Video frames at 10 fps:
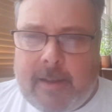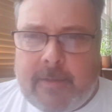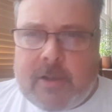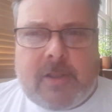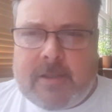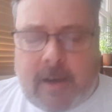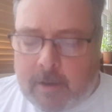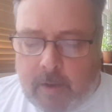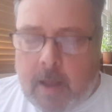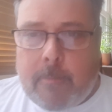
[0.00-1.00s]
They're just,
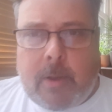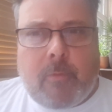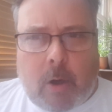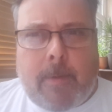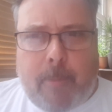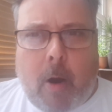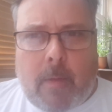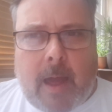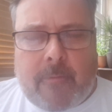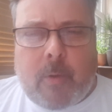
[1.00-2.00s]
but you've got to be part
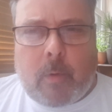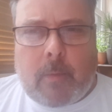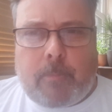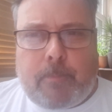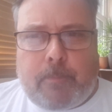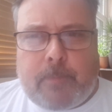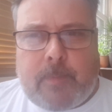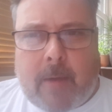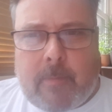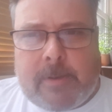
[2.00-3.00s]
of that if you want to
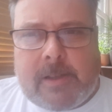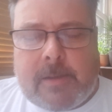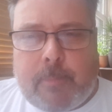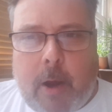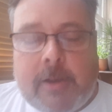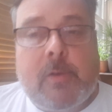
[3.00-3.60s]
have a business at Pride.